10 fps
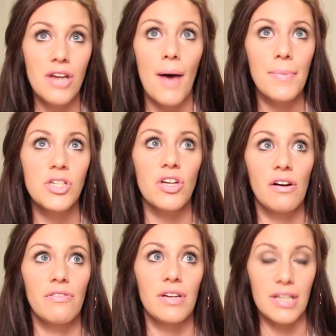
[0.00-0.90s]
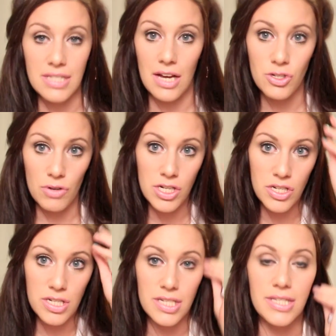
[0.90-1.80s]
not much of an
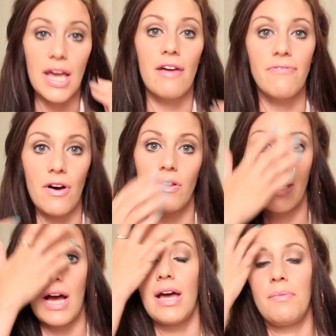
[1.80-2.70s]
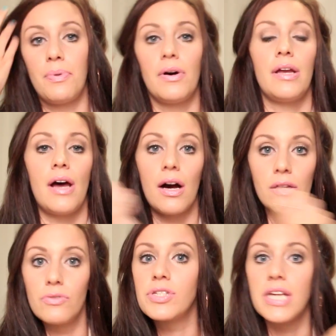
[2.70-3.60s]
exaggeration to say it felt like I had put a
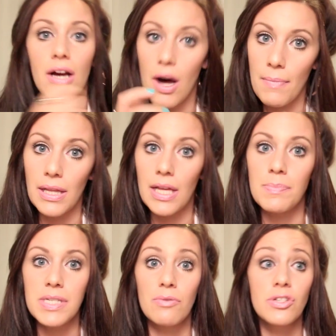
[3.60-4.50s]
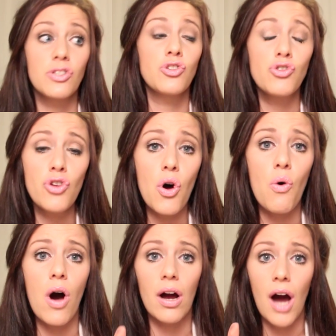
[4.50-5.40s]
glue stick on my lips. It was
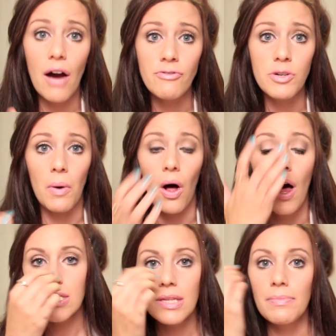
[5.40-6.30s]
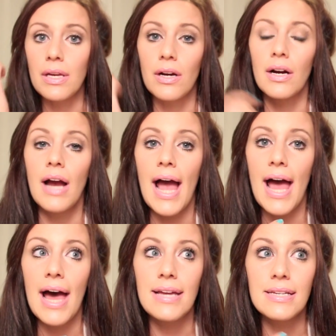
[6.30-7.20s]
so uncomfortable. It's in the mirror,
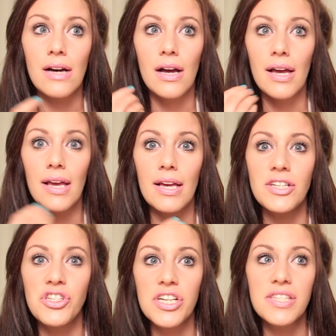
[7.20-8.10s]
and it